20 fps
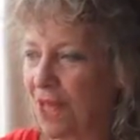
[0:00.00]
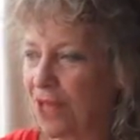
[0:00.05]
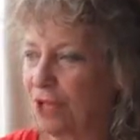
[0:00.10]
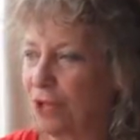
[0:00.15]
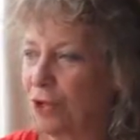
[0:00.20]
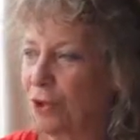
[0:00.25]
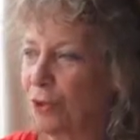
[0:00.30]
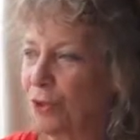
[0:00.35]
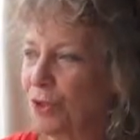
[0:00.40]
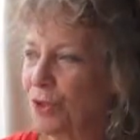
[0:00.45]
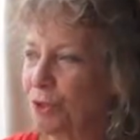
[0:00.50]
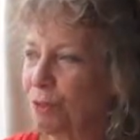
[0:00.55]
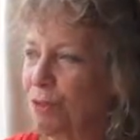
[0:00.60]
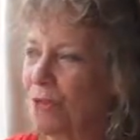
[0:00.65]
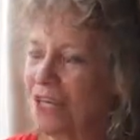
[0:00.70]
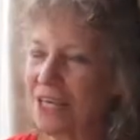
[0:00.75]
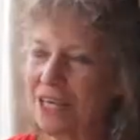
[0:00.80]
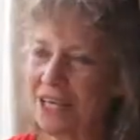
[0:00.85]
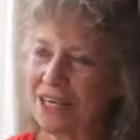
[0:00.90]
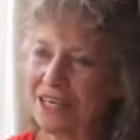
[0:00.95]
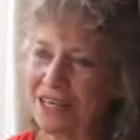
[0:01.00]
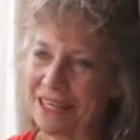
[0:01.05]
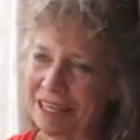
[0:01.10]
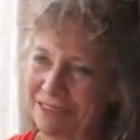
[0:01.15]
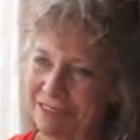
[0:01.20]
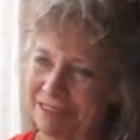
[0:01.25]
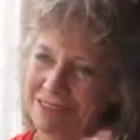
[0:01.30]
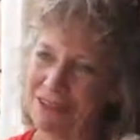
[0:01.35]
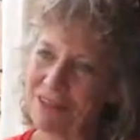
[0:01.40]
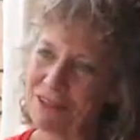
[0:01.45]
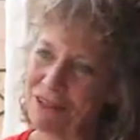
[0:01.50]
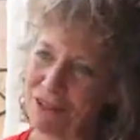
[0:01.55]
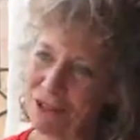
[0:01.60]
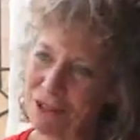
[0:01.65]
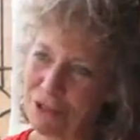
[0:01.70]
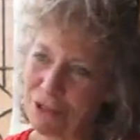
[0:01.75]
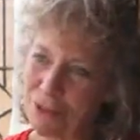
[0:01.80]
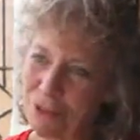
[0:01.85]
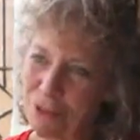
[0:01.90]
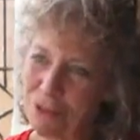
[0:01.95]
a non-speaking
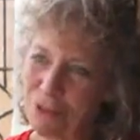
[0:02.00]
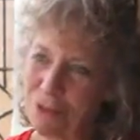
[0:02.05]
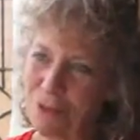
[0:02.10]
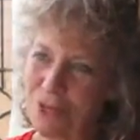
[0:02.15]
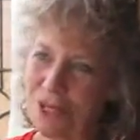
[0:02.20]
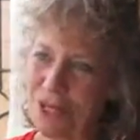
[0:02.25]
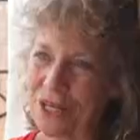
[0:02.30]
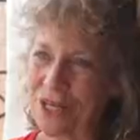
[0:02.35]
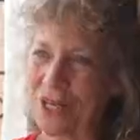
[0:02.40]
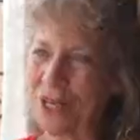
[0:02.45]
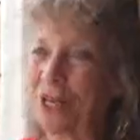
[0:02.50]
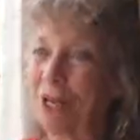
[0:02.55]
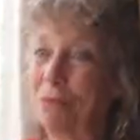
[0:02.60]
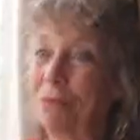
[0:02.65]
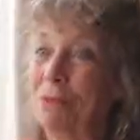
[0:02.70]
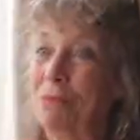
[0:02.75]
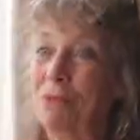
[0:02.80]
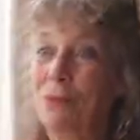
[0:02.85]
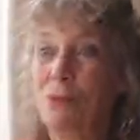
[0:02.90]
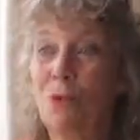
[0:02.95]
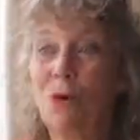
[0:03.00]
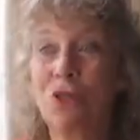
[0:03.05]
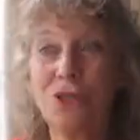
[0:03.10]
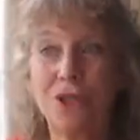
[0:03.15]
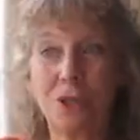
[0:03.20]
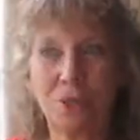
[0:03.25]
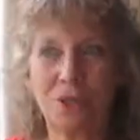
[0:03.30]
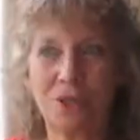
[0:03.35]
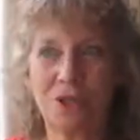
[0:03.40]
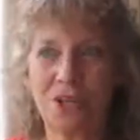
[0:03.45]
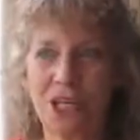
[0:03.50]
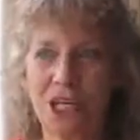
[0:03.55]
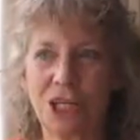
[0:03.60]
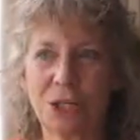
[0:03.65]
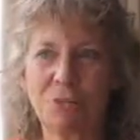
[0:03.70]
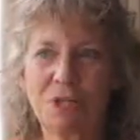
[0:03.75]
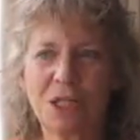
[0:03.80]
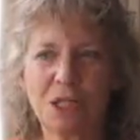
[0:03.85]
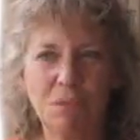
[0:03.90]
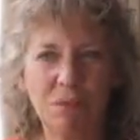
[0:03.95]
interlude where people who wanted to be on
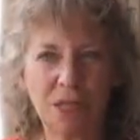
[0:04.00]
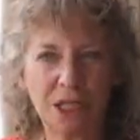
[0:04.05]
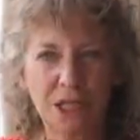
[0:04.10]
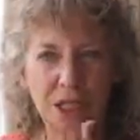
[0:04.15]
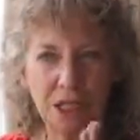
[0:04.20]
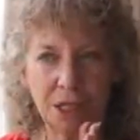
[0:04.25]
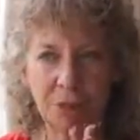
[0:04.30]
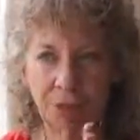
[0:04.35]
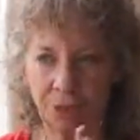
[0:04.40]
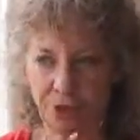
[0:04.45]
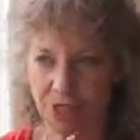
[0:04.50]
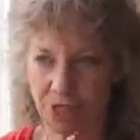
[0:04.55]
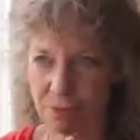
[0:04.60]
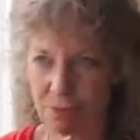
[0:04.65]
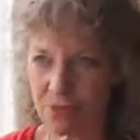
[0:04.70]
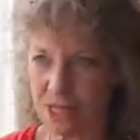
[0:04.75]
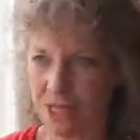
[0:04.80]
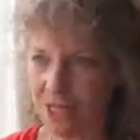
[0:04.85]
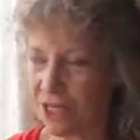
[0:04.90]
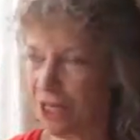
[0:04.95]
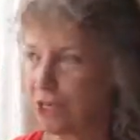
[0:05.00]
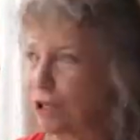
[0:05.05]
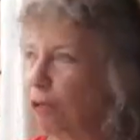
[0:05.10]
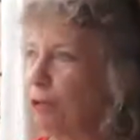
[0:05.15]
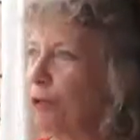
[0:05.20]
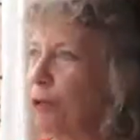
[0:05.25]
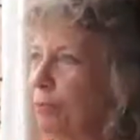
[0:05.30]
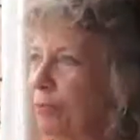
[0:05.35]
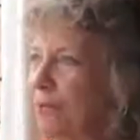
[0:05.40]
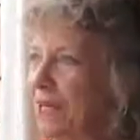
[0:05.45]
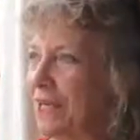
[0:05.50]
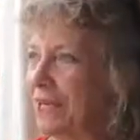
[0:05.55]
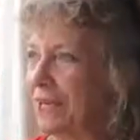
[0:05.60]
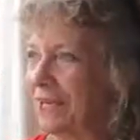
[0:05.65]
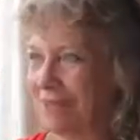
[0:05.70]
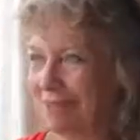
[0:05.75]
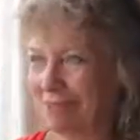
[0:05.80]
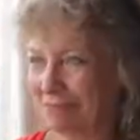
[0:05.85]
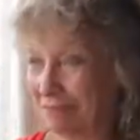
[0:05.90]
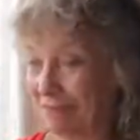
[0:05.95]
stage but didn't particularly want to speak could
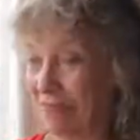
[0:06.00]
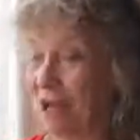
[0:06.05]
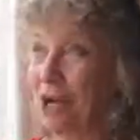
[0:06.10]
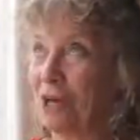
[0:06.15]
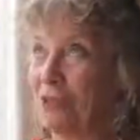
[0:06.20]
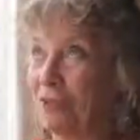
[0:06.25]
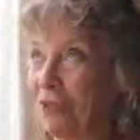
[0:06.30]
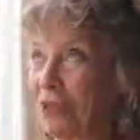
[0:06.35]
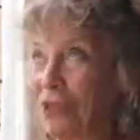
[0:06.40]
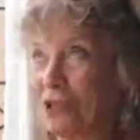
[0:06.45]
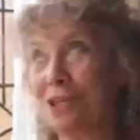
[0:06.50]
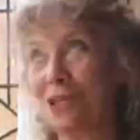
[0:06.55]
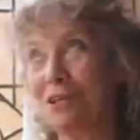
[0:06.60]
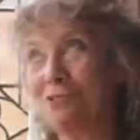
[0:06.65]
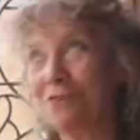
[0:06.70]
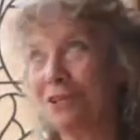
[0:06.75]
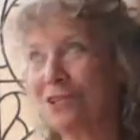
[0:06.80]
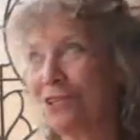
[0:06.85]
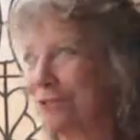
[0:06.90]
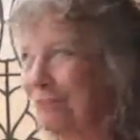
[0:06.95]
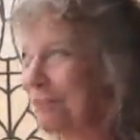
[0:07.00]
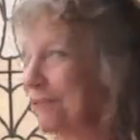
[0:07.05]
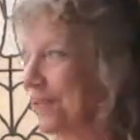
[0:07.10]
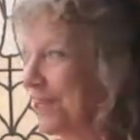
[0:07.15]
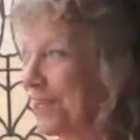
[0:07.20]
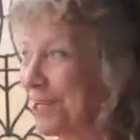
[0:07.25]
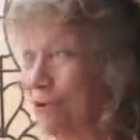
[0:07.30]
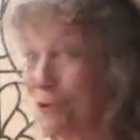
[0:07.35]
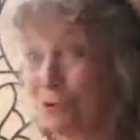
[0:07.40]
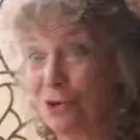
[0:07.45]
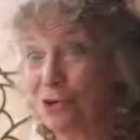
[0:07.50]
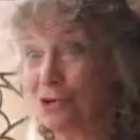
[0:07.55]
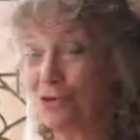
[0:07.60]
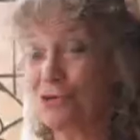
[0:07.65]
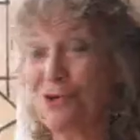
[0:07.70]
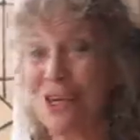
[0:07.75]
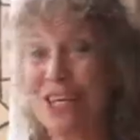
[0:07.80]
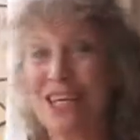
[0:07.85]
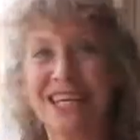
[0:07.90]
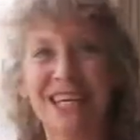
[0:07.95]
be either a jellyfish in one case or
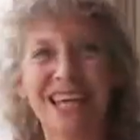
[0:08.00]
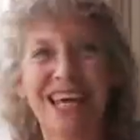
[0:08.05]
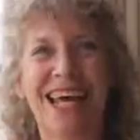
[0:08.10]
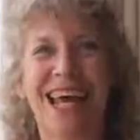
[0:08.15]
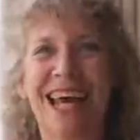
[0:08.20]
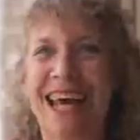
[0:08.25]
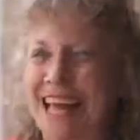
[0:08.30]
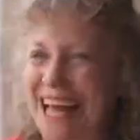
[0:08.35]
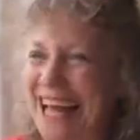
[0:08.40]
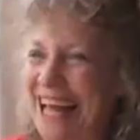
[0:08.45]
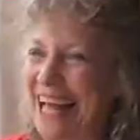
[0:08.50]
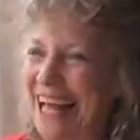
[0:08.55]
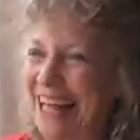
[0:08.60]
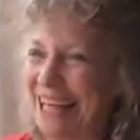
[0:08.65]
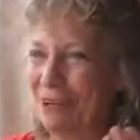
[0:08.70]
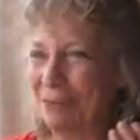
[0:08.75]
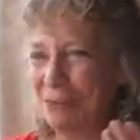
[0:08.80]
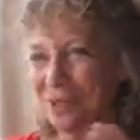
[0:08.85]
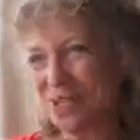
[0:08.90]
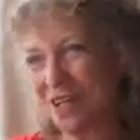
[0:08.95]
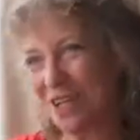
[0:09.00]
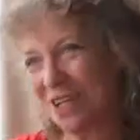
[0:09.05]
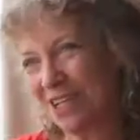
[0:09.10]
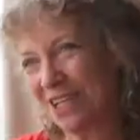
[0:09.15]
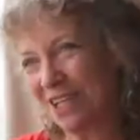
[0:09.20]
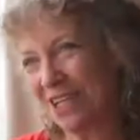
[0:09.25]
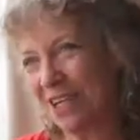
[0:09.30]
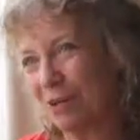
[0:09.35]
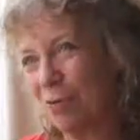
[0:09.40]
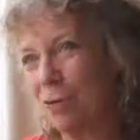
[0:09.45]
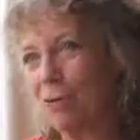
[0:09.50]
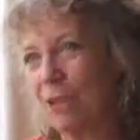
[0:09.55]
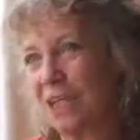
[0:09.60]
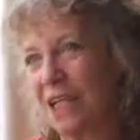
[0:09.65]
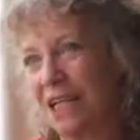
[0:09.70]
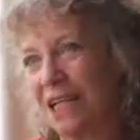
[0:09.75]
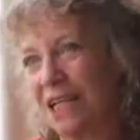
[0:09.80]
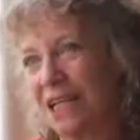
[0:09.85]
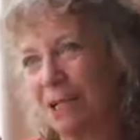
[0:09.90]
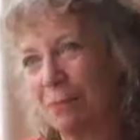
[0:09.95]
a tree, and it was like almost
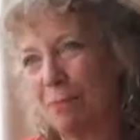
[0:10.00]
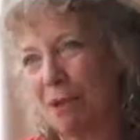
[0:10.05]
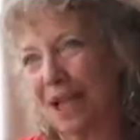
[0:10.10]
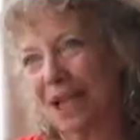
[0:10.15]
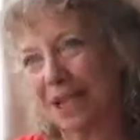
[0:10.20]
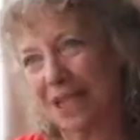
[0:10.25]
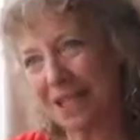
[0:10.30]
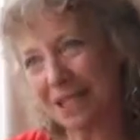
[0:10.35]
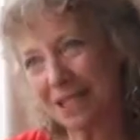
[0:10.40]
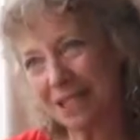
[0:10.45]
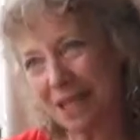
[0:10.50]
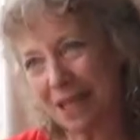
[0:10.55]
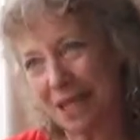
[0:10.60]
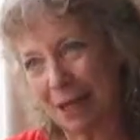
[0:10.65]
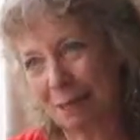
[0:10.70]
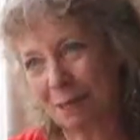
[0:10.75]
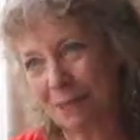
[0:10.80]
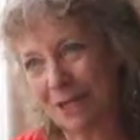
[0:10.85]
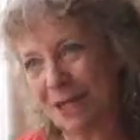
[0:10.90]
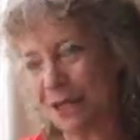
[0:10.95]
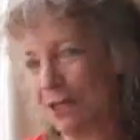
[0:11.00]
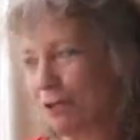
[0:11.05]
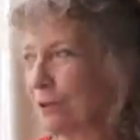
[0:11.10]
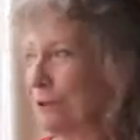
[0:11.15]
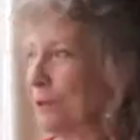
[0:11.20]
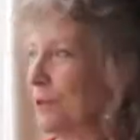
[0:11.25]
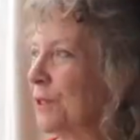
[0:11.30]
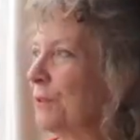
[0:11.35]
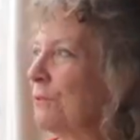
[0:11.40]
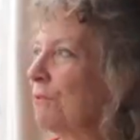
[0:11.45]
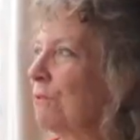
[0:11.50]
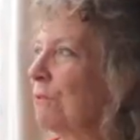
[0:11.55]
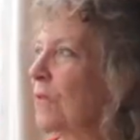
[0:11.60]
like a little ballet episode.